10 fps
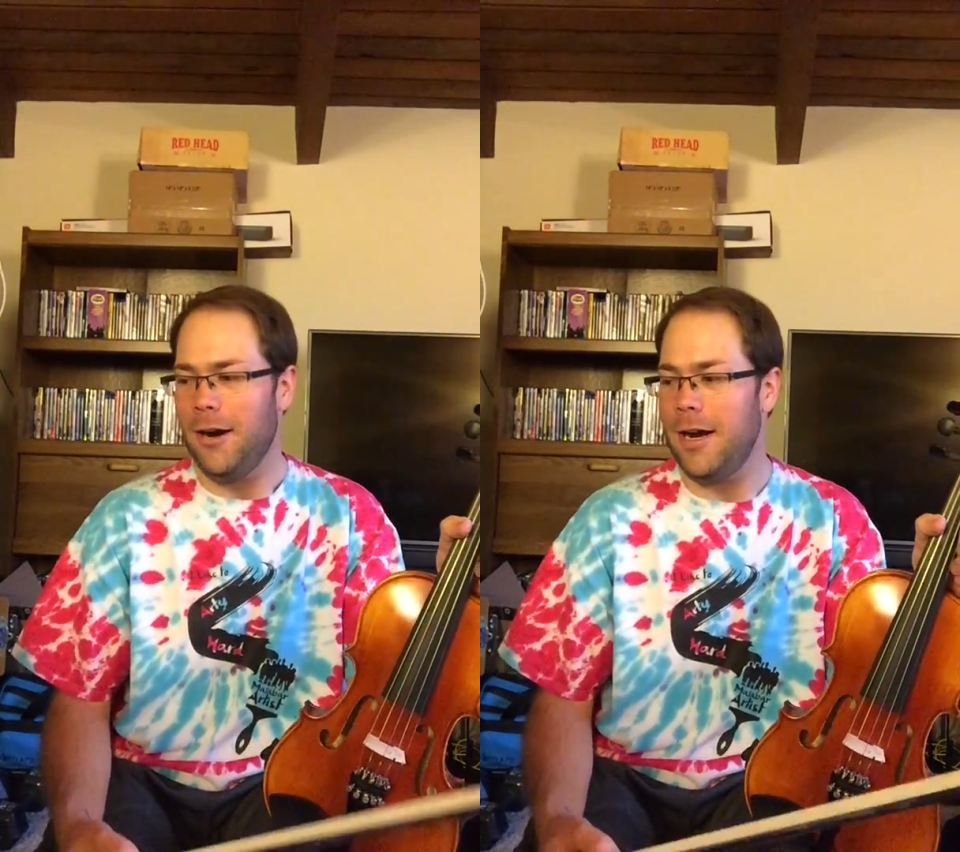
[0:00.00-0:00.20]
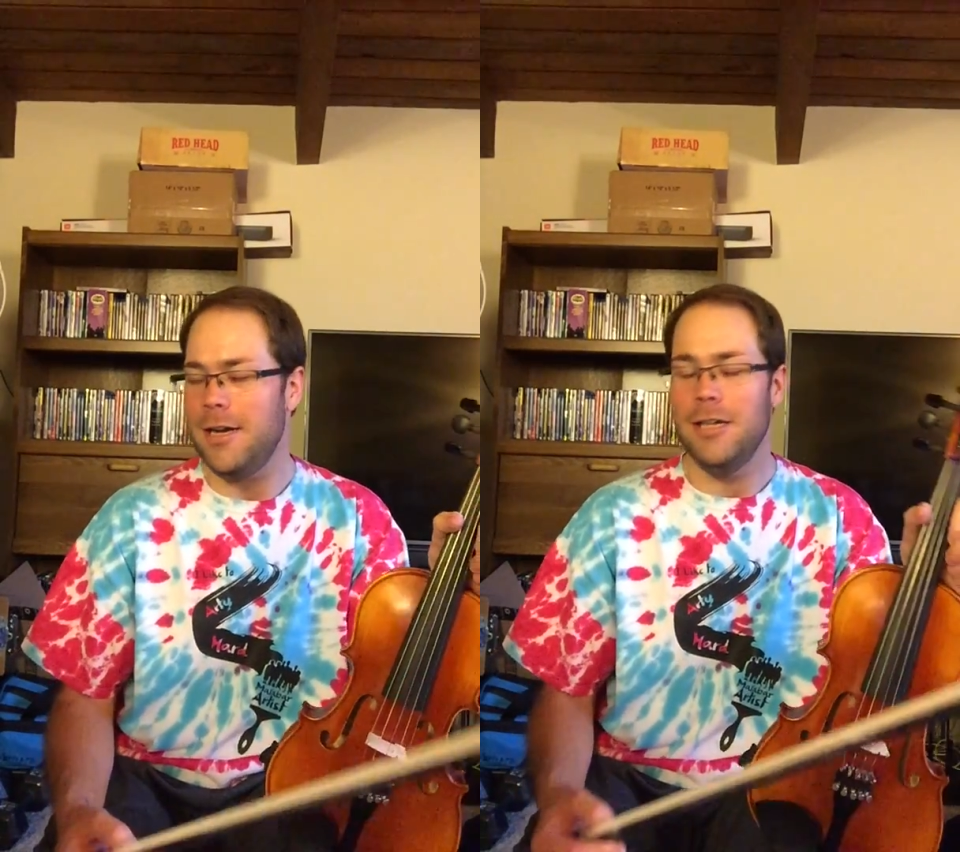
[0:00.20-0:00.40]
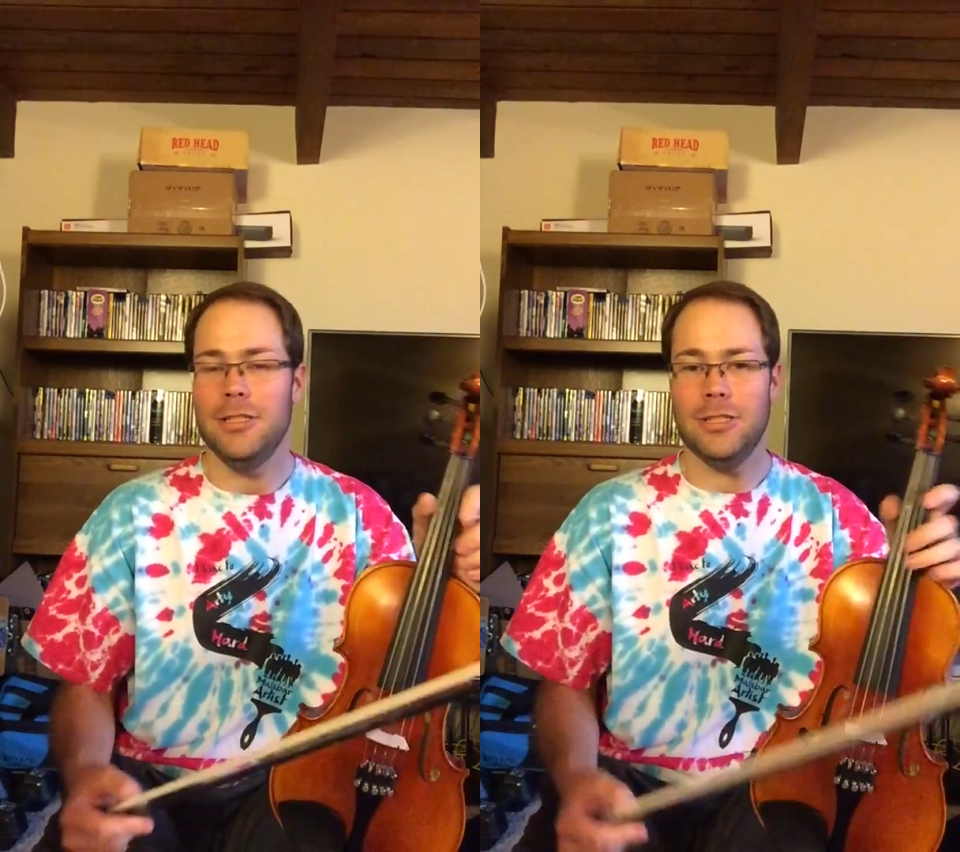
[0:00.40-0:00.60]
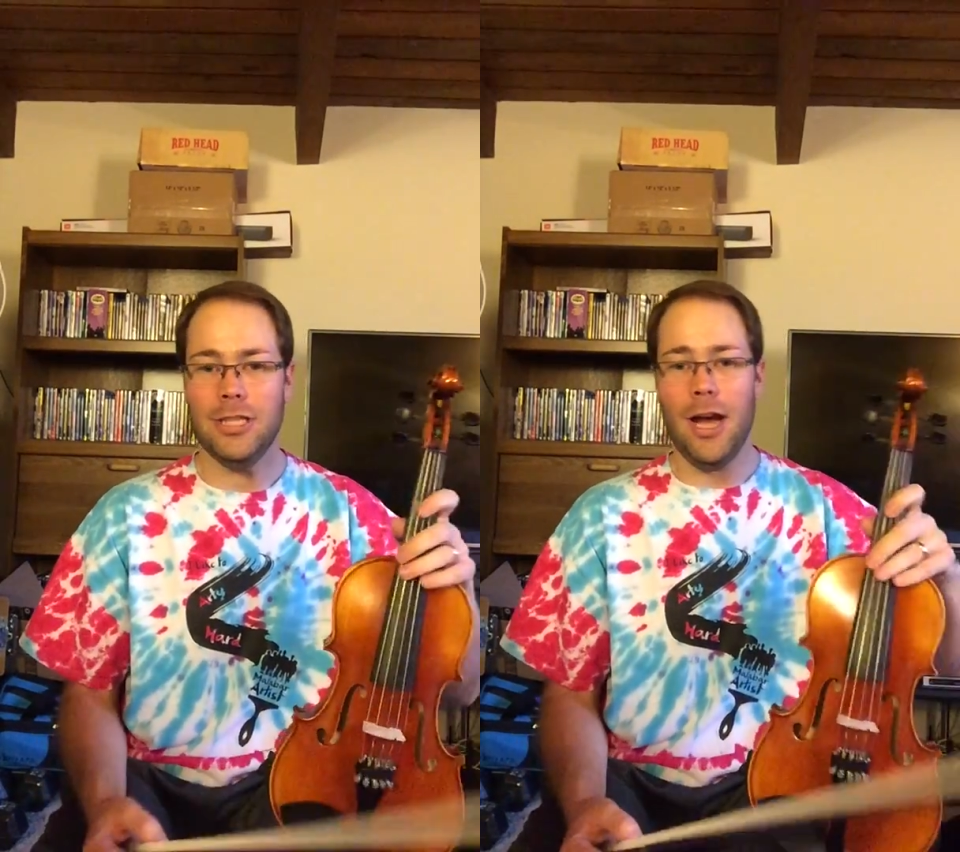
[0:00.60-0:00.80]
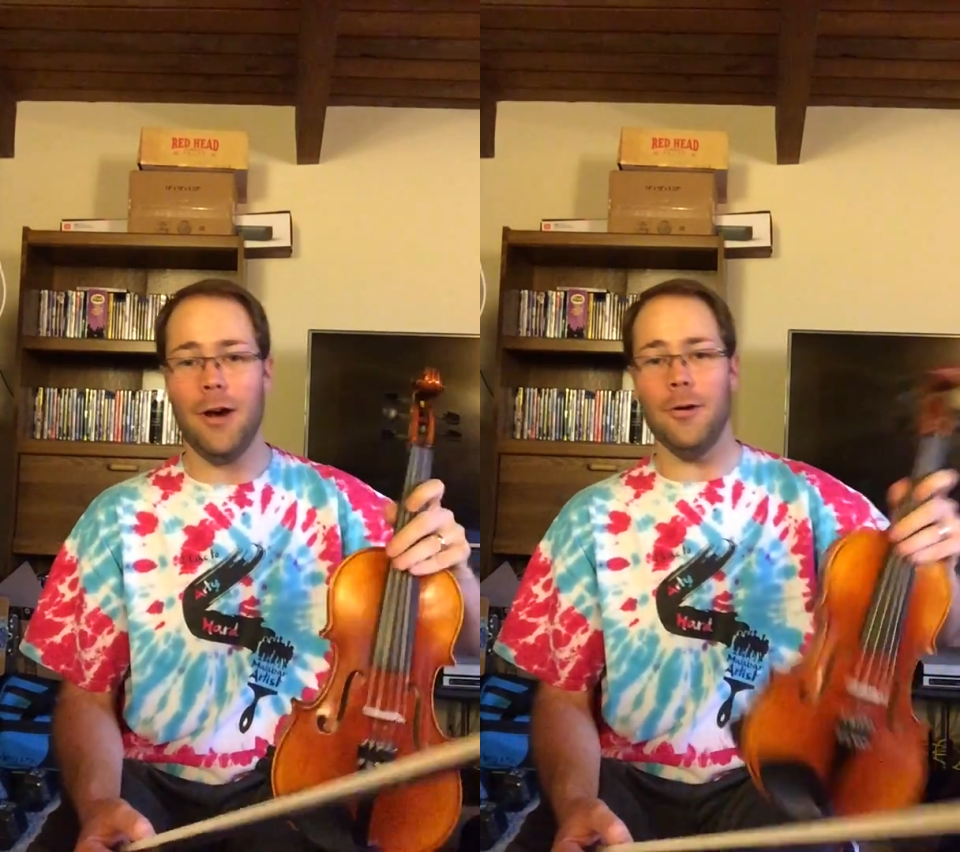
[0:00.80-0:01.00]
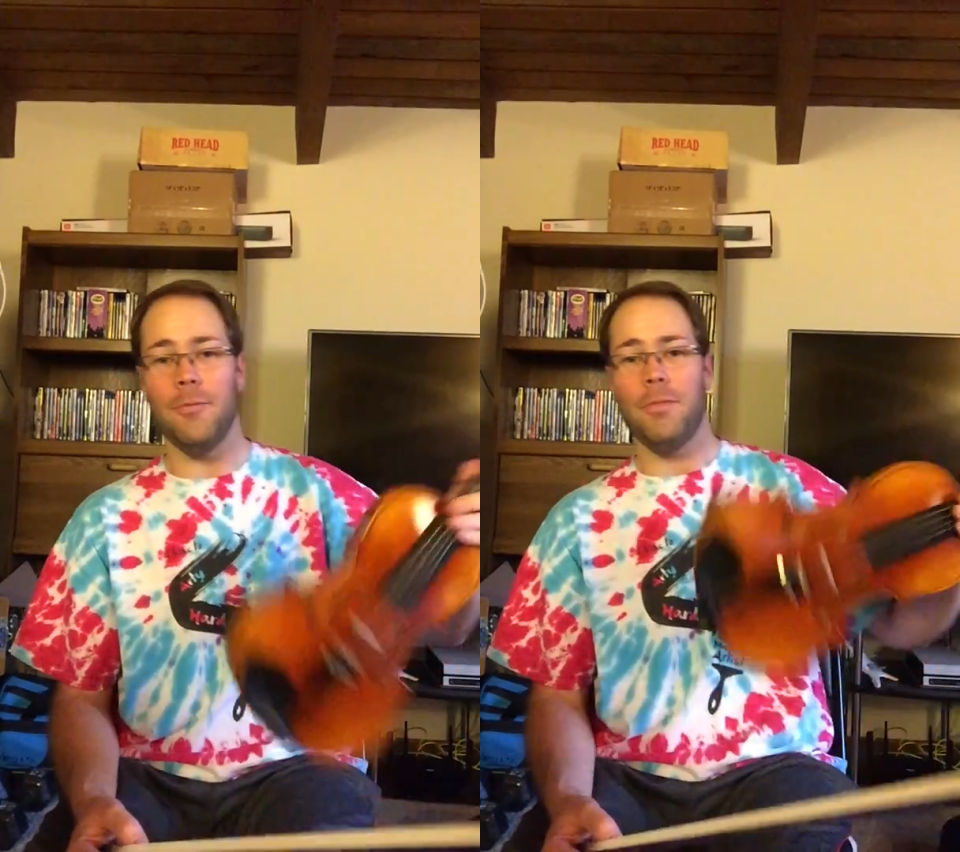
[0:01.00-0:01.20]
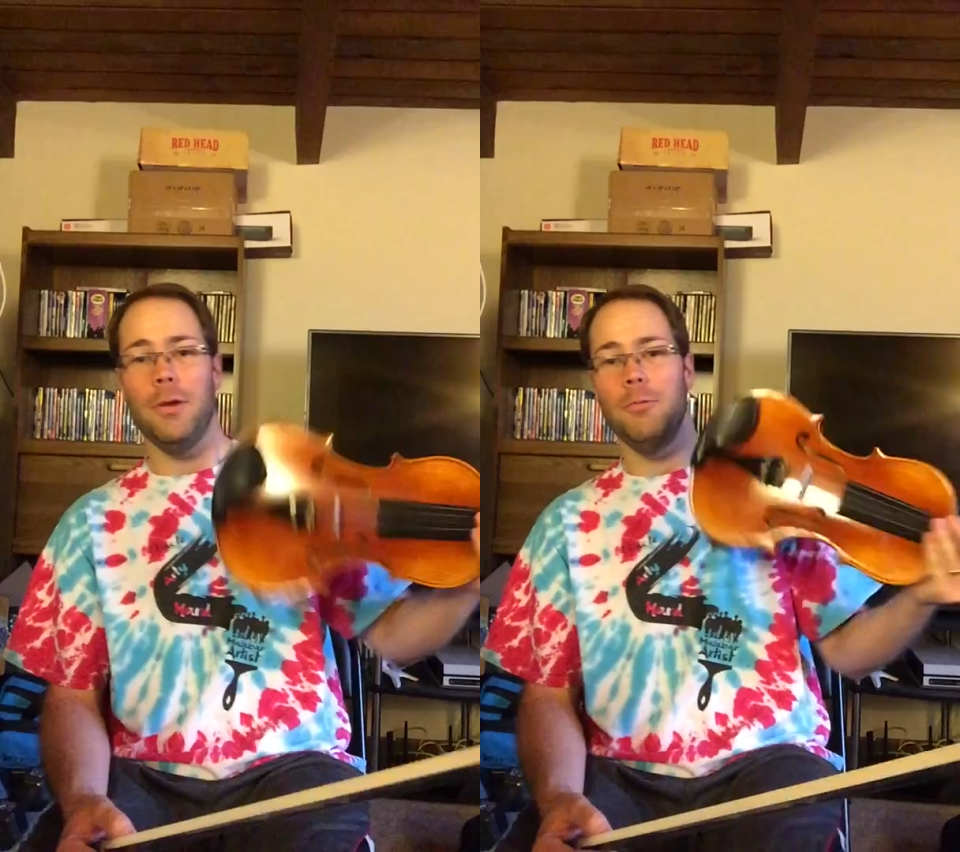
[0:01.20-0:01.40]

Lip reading: All right, so